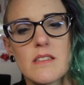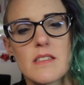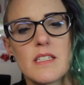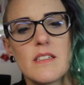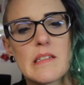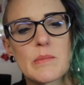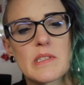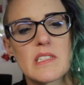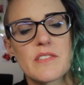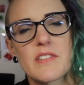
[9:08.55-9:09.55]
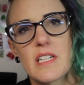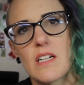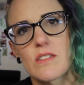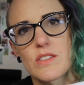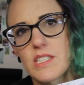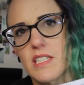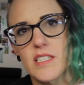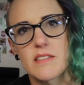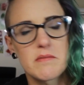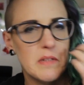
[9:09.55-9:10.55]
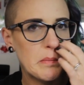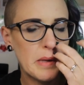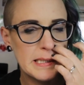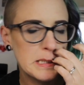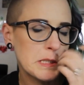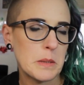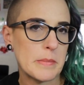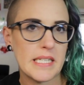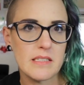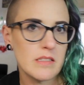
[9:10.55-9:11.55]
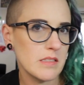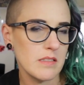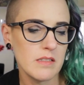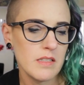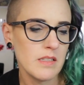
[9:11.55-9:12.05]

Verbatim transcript: that you can put the different colors in and places to mix.